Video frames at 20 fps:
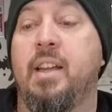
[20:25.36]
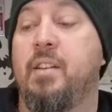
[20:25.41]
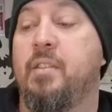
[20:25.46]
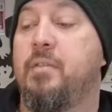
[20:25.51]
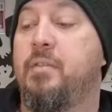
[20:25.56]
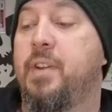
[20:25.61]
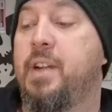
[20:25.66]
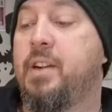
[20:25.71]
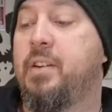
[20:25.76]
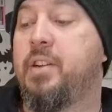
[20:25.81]

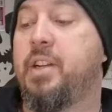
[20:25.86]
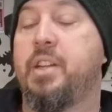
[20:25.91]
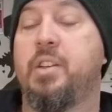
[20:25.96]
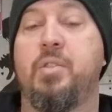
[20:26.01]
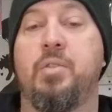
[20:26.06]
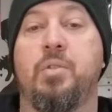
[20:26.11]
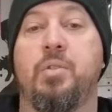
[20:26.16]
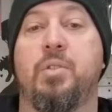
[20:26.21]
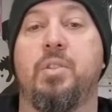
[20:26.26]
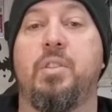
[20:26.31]
Very
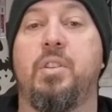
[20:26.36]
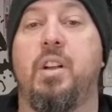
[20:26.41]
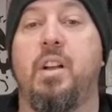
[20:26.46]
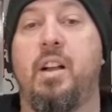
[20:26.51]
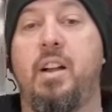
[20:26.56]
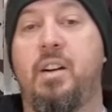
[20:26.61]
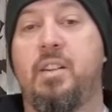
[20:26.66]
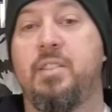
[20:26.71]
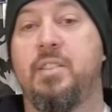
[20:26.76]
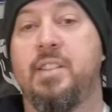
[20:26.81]
cool.
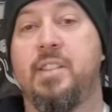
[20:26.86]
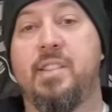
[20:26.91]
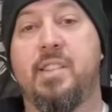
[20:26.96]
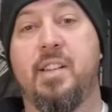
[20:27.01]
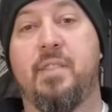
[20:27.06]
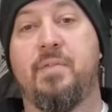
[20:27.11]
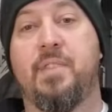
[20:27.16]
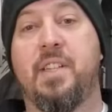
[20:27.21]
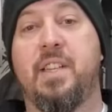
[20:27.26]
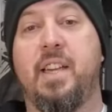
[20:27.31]
All this
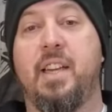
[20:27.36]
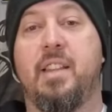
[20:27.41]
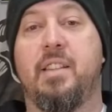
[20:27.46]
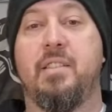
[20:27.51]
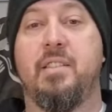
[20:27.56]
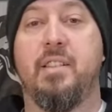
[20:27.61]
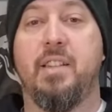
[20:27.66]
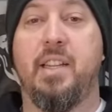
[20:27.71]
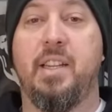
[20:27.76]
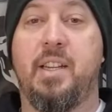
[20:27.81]
stuff
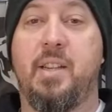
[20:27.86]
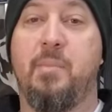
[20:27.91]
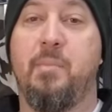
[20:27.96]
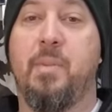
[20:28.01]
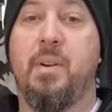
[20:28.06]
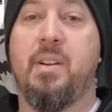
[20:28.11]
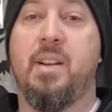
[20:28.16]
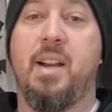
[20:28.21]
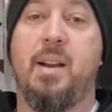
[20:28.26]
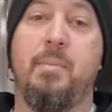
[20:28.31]
together in
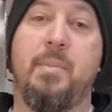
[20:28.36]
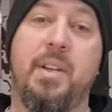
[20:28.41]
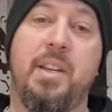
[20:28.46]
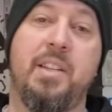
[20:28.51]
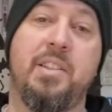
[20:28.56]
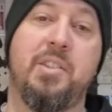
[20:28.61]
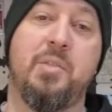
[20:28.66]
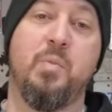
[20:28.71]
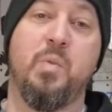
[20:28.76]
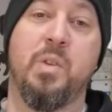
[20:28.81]

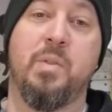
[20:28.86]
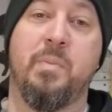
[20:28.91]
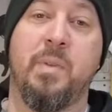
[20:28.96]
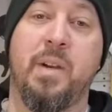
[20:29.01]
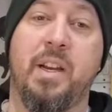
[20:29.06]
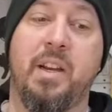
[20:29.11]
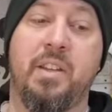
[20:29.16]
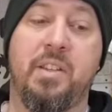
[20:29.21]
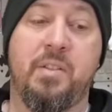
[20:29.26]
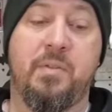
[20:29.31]
combination with my
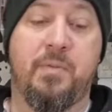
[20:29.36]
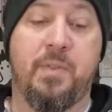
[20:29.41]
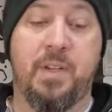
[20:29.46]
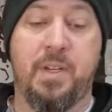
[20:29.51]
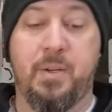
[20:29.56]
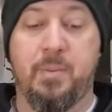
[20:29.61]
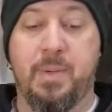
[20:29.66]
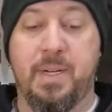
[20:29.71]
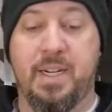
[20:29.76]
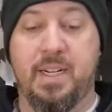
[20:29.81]
other
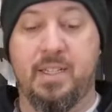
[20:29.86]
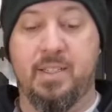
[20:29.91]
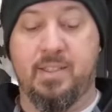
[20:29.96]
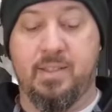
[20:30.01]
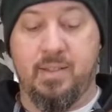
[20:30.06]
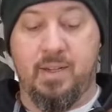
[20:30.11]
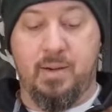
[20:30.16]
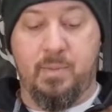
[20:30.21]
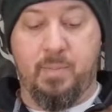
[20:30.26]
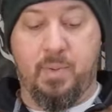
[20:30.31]
Firebox
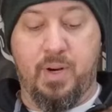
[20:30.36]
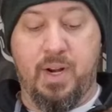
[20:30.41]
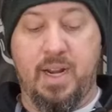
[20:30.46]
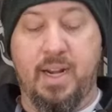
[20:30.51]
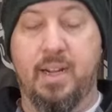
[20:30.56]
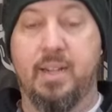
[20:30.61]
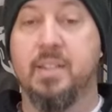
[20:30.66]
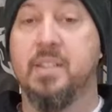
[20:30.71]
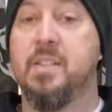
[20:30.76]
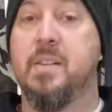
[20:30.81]

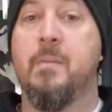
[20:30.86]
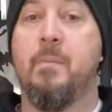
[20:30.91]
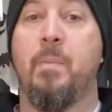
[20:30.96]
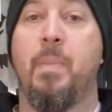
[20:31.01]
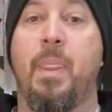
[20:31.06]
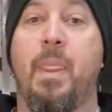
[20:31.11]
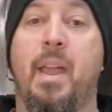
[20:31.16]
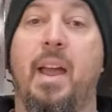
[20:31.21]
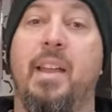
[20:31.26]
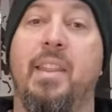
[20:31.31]
products,
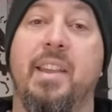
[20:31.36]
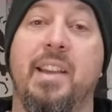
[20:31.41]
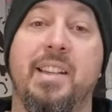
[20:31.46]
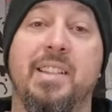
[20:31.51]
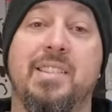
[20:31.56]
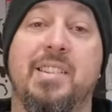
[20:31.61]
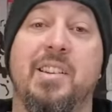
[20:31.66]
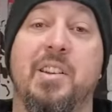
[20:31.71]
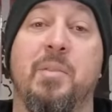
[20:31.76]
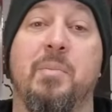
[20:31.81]
I think
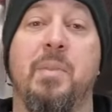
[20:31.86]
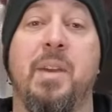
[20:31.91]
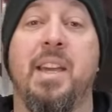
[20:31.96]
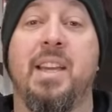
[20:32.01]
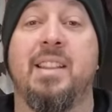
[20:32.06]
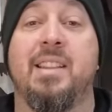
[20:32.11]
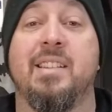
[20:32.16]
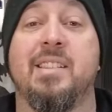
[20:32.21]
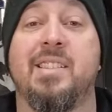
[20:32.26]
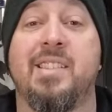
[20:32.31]
is gonna make
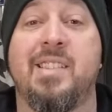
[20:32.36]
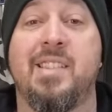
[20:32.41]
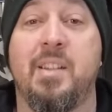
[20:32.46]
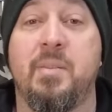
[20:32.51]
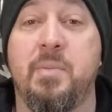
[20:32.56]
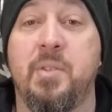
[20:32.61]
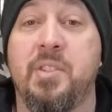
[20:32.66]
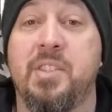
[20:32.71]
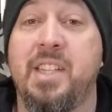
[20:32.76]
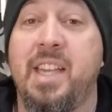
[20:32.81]
this
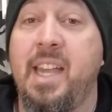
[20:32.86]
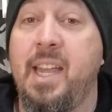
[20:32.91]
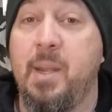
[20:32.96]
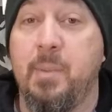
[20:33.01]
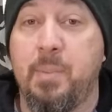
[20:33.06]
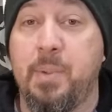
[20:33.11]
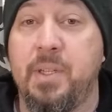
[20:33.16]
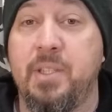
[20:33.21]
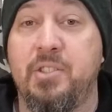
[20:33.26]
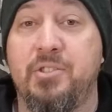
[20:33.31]
summer's
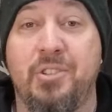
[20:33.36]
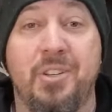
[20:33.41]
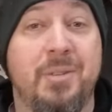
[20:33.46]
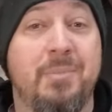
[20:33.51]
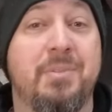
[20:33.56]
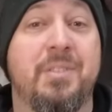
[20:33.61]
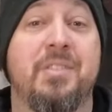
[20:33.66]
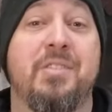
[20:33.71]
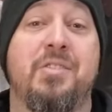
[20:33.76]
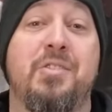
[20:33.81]
camping
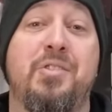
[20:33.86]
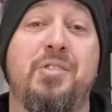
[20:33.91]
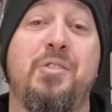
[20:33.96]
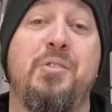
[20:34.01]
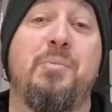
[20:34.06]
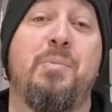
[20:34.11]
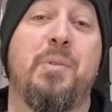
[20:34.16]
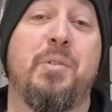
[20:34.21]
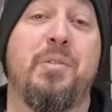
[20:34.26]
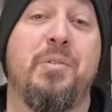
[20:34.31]
trips
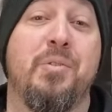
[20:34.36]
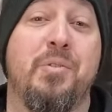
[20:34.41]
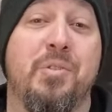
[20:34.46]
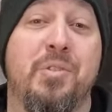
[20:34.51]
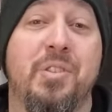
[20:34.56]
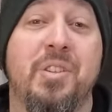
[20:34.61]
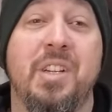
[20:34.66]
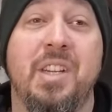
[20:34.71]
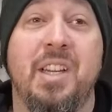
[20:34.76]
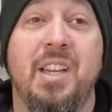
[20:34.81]
super
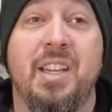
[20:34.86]
cool.